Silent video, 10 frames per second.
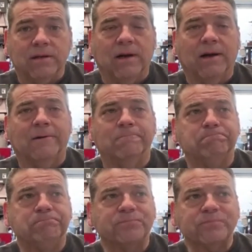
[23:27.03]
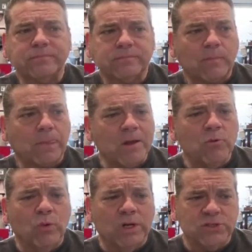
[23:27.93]

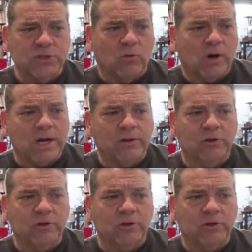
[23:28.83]
Once in a while,